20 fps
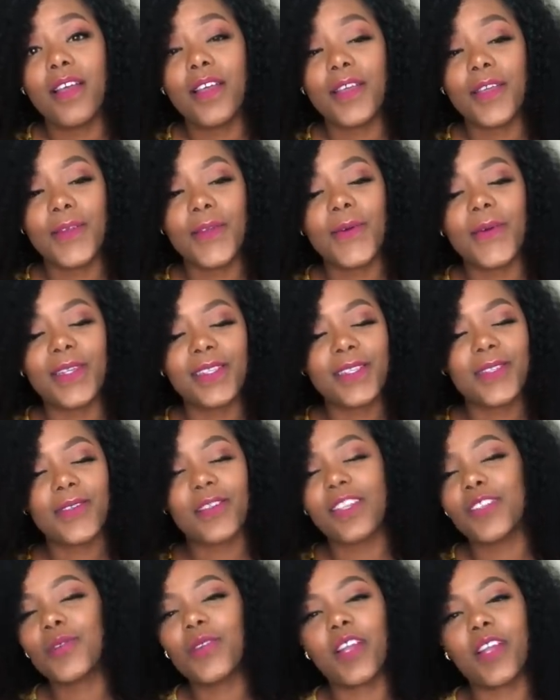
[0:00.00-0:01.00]
You know, and so
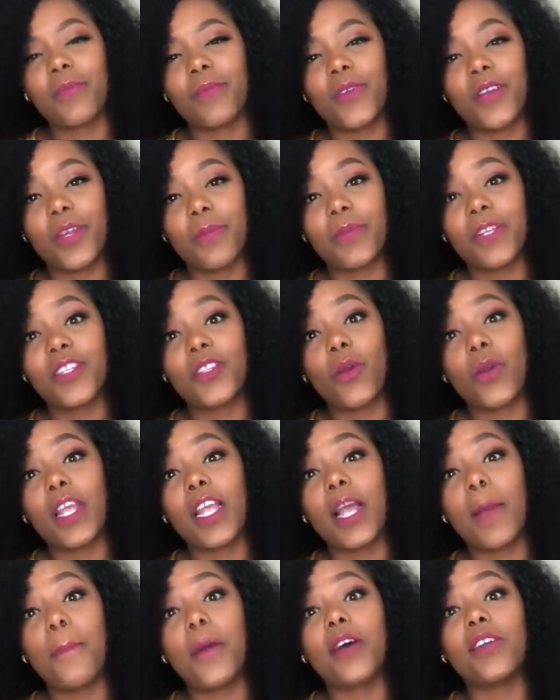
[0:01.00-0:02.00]
that's what I'm gonna be
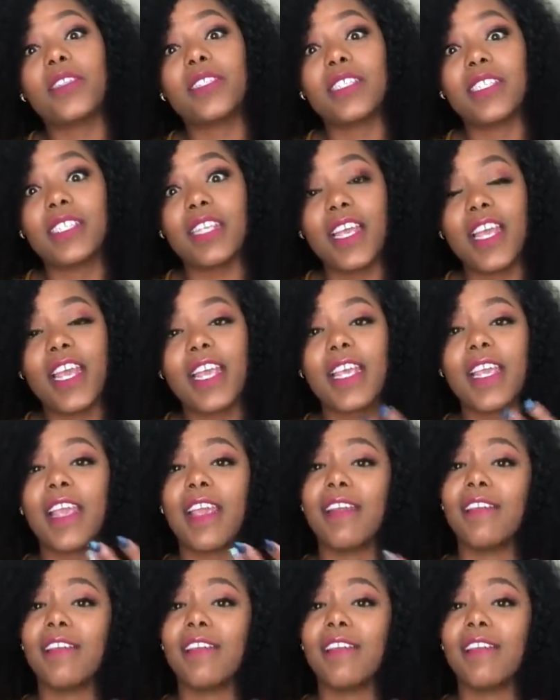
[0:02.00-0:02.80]
talking about today.